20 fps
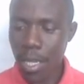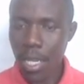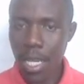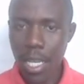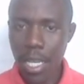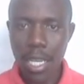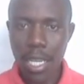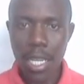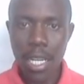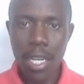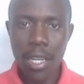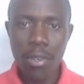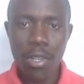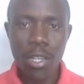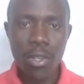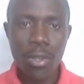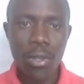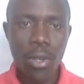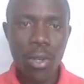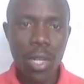
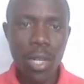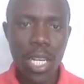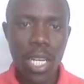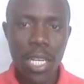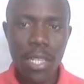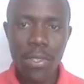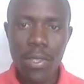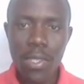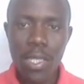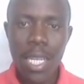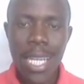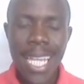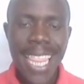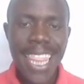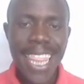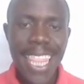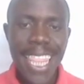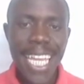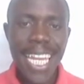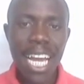$900.
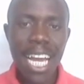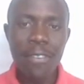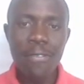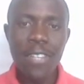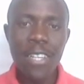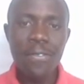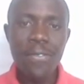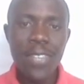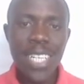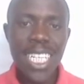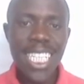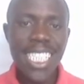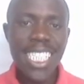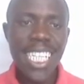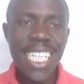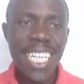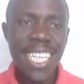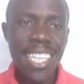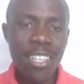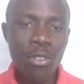Then after
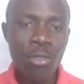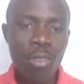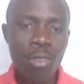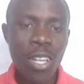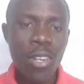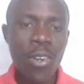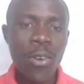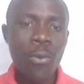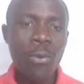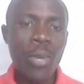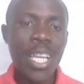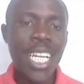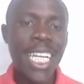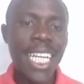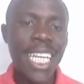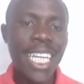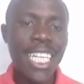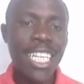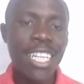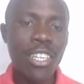finishing this one, we
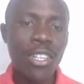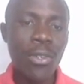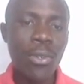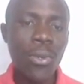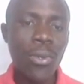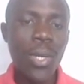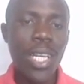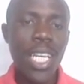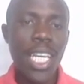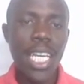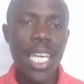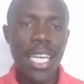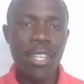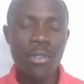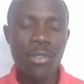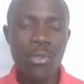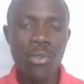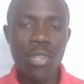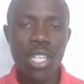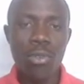click new
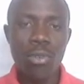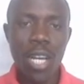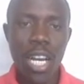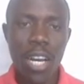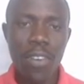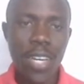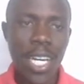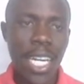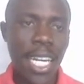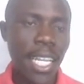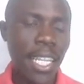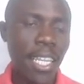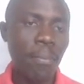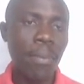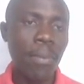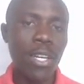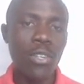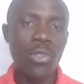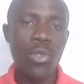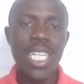entry to have another
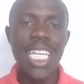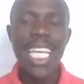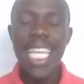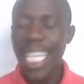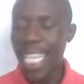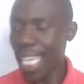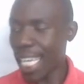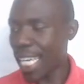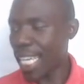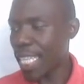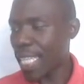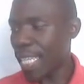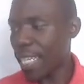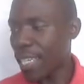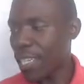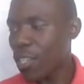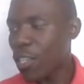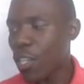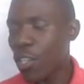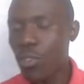person
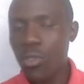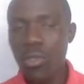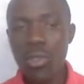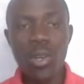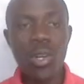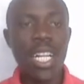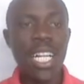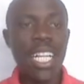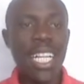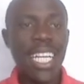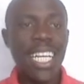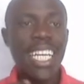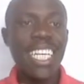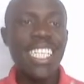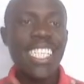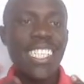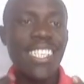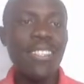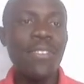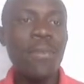entered. So
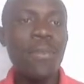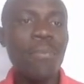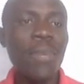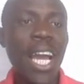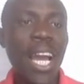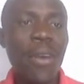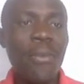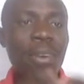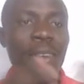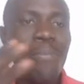excuse me, I